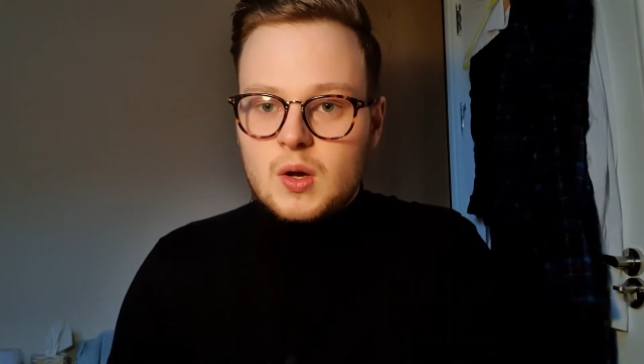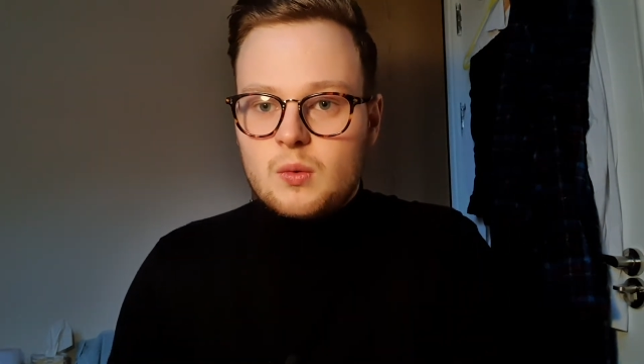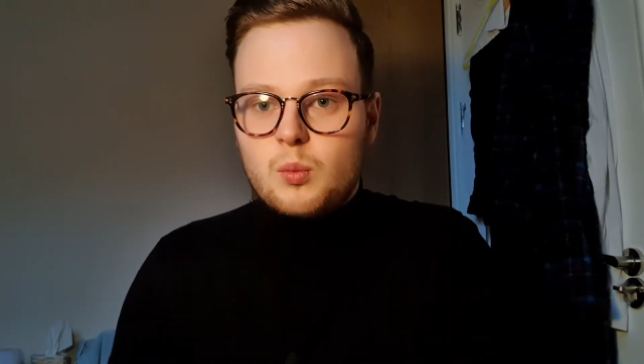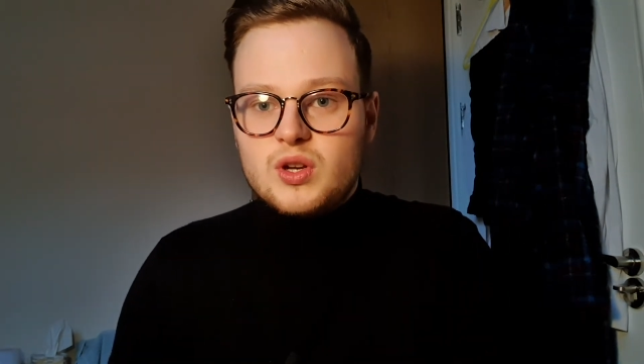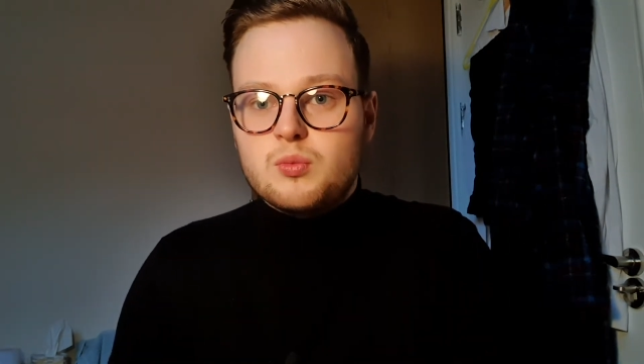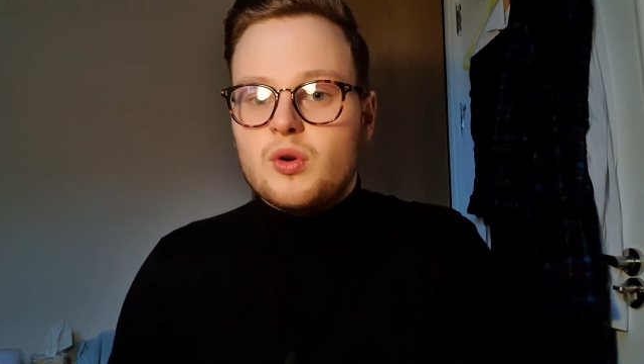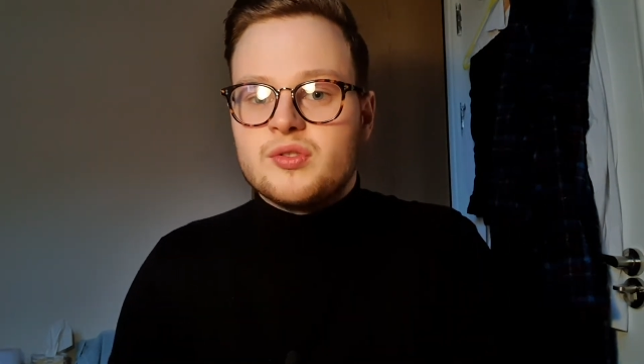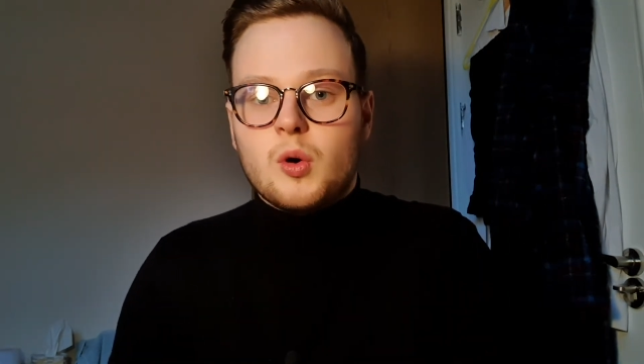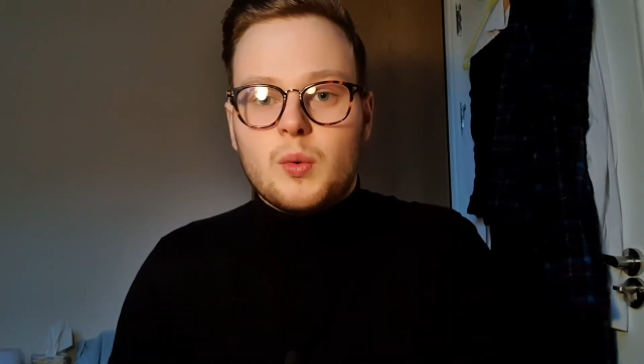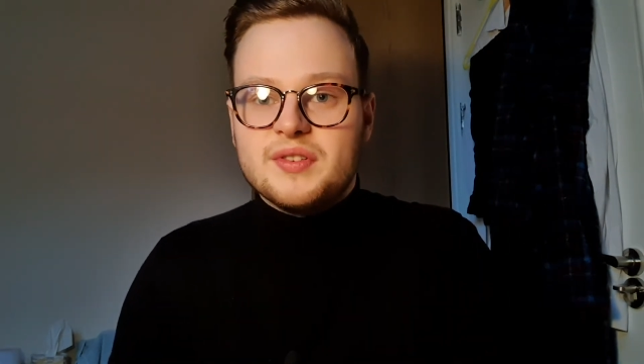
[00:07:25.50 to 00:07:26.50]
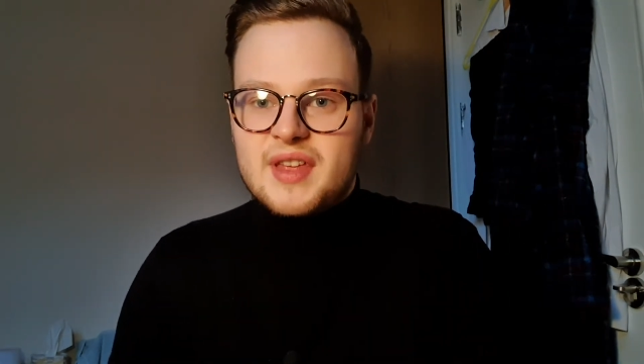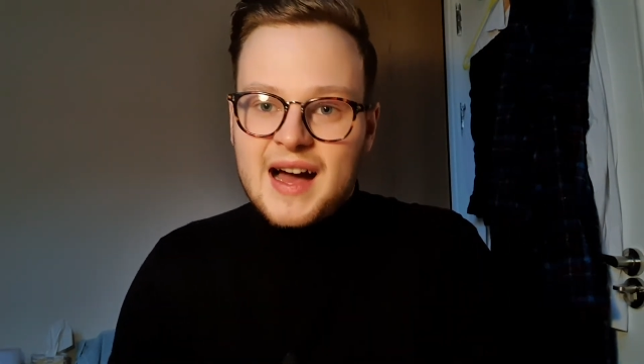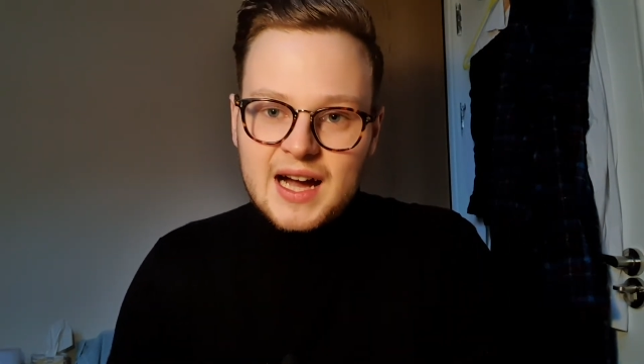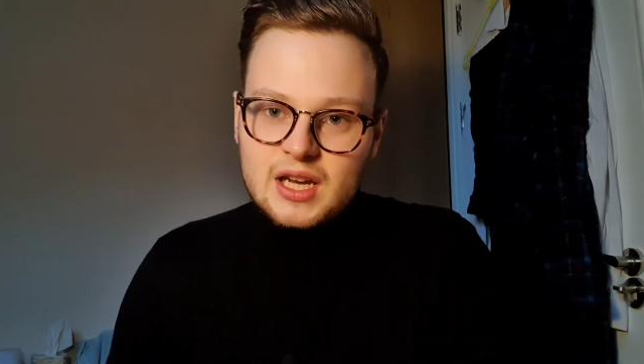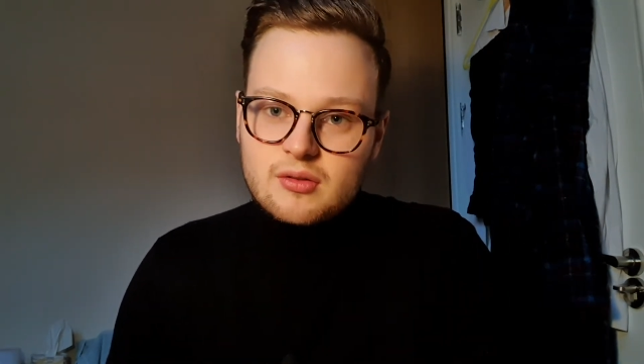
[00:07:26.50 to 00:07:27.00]
which wasn't always that
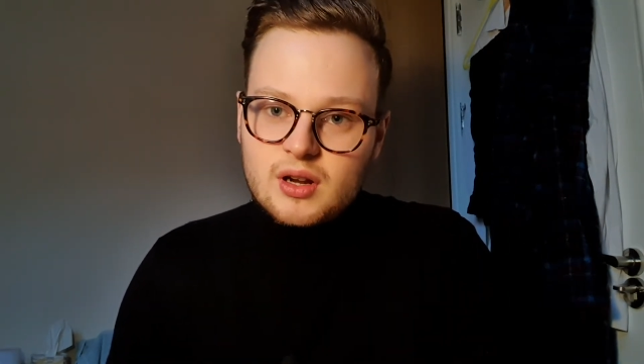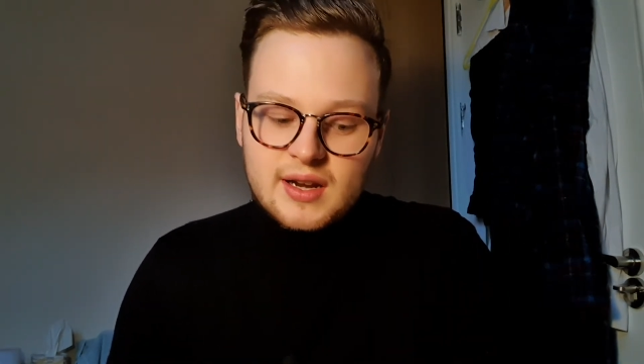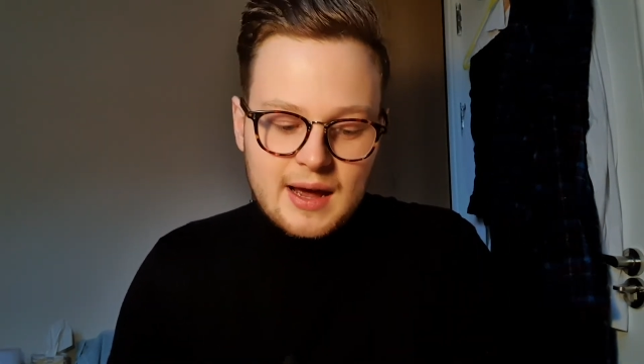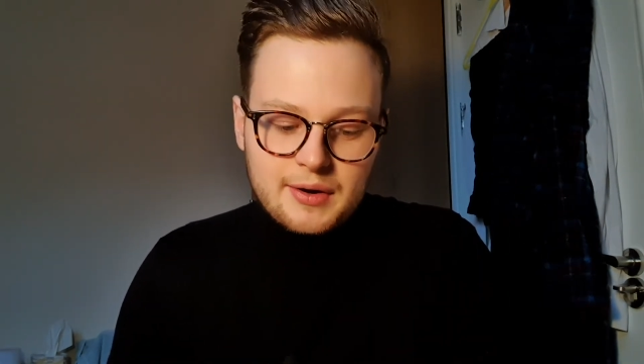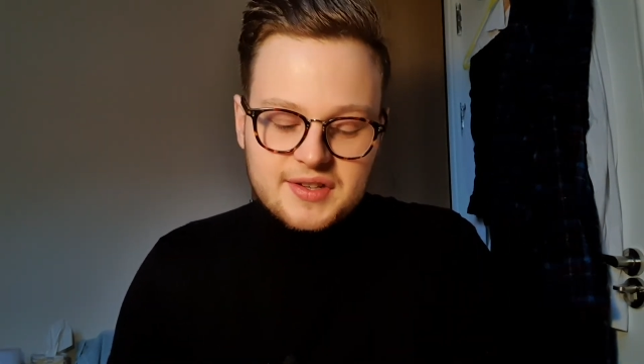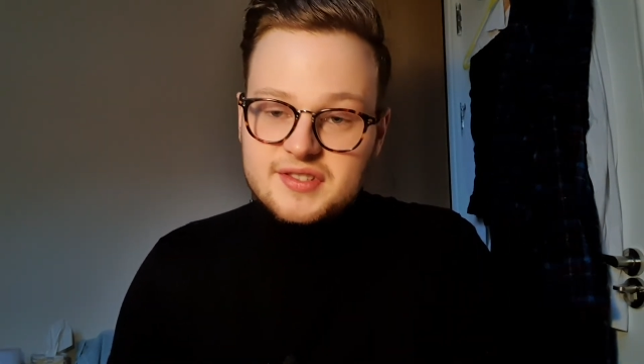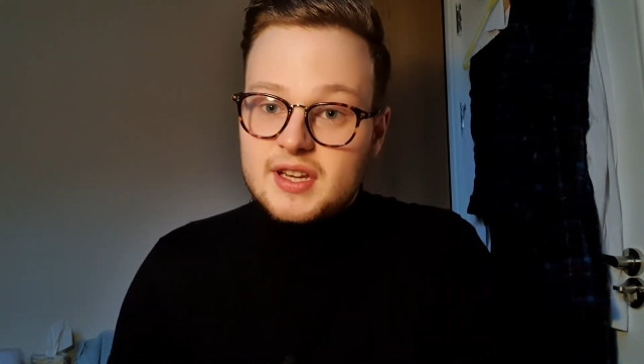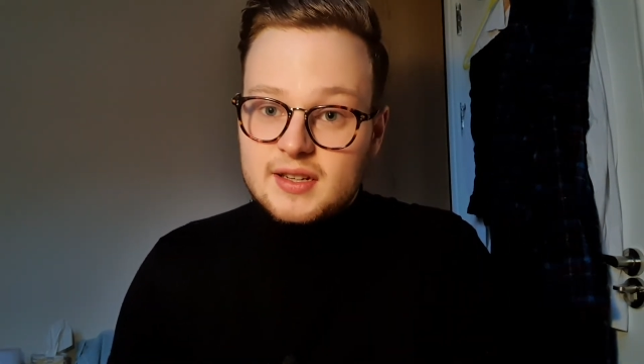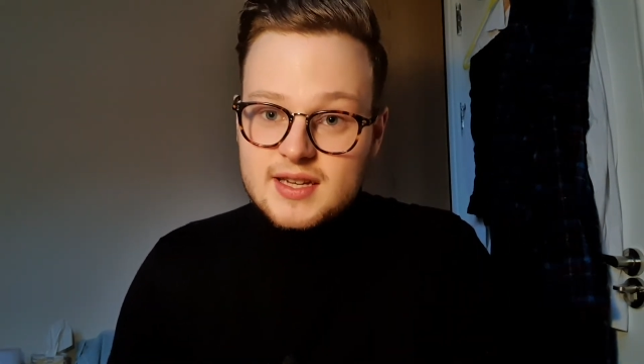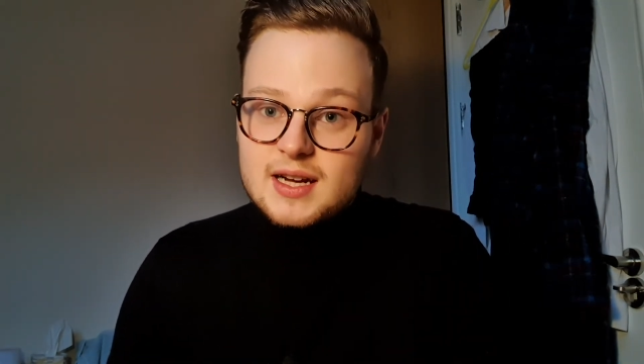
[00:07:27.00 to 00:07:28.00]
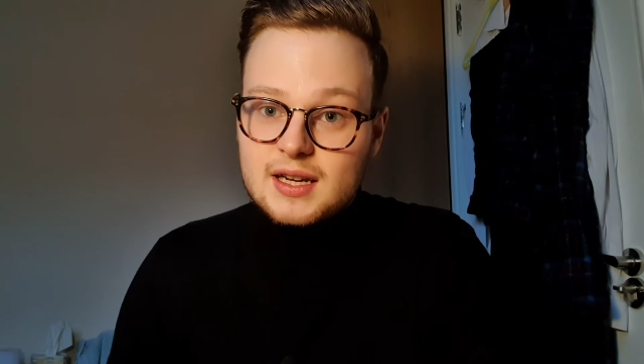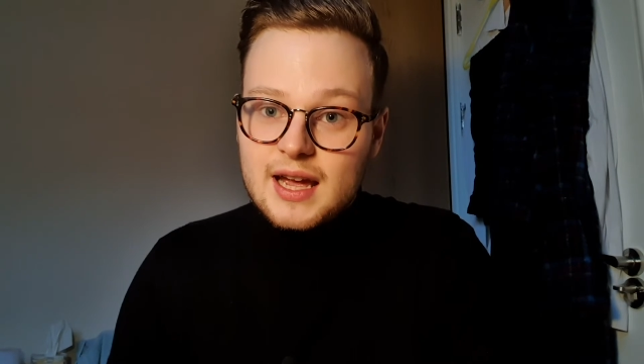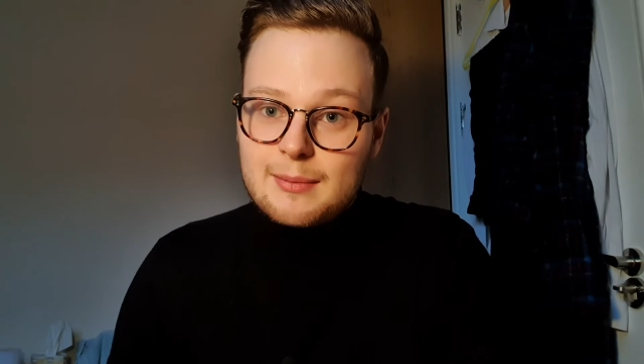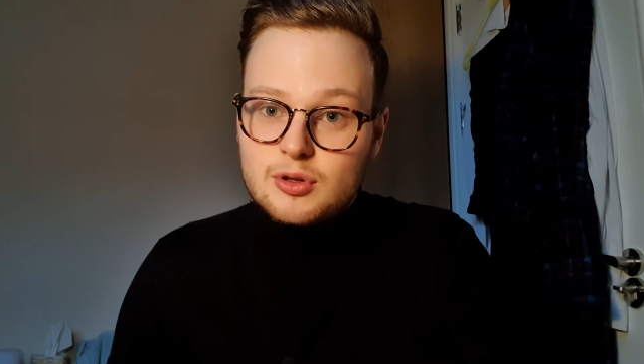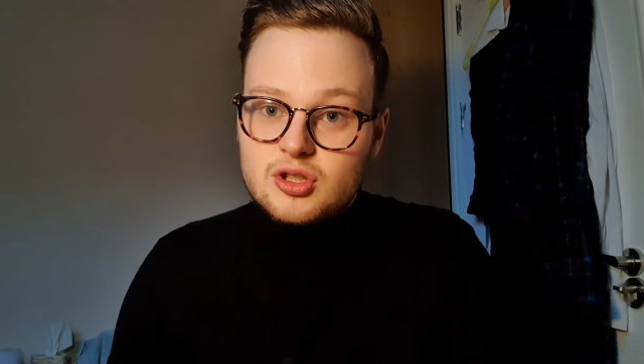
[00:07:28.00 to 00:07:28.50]
accurate, and now I can see exactly
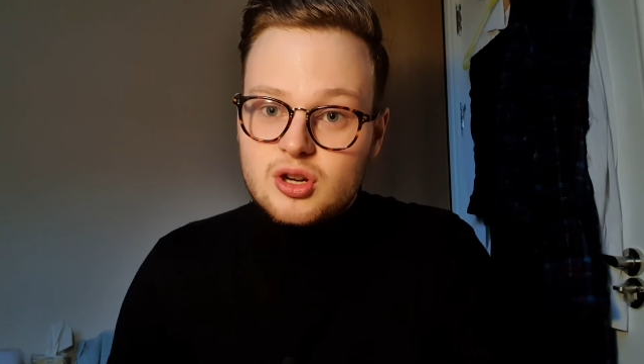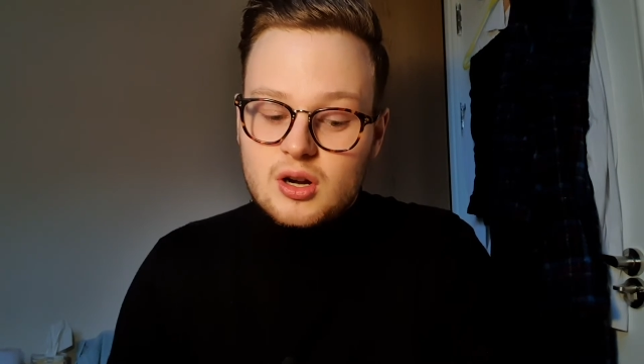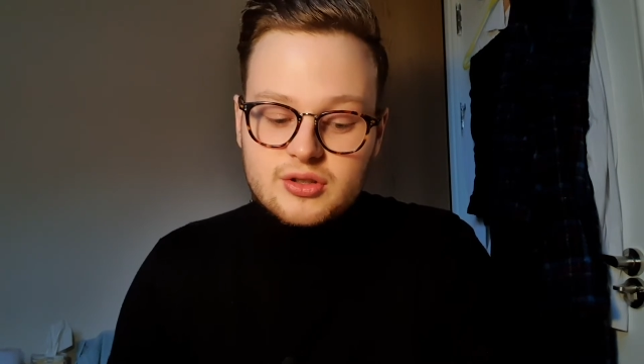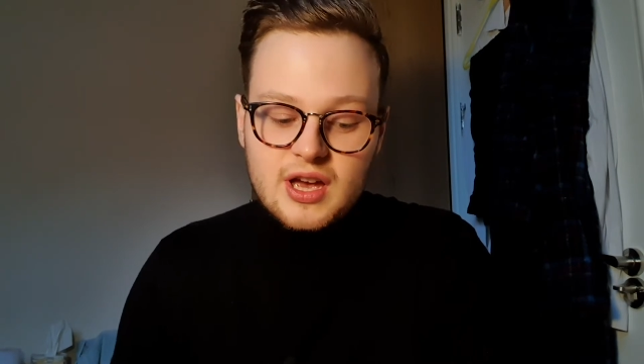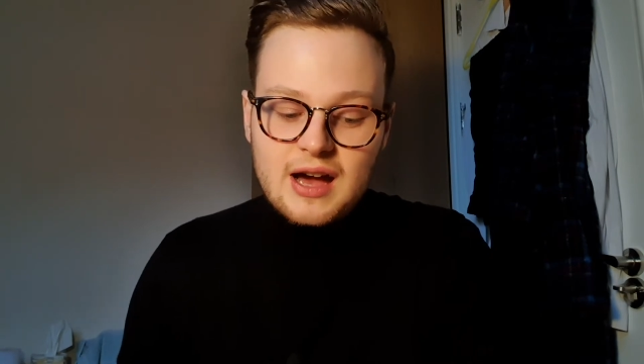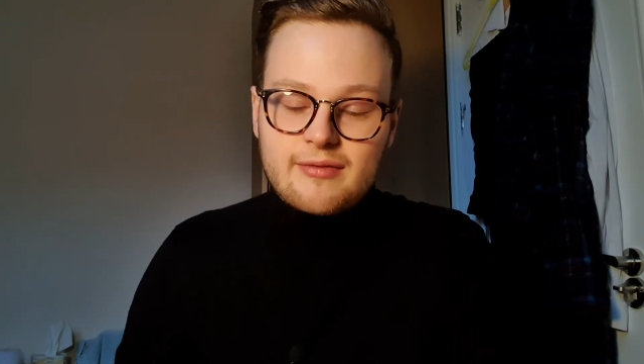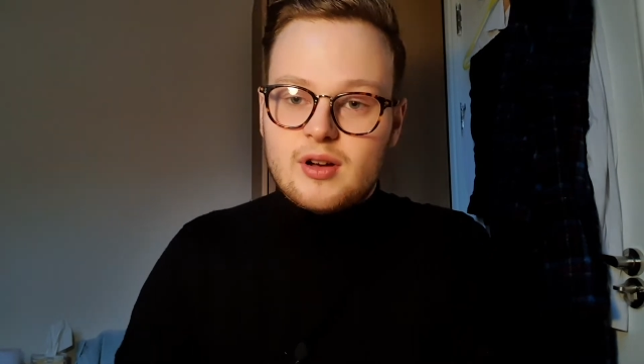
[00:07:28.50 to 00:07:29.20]
how much charge they have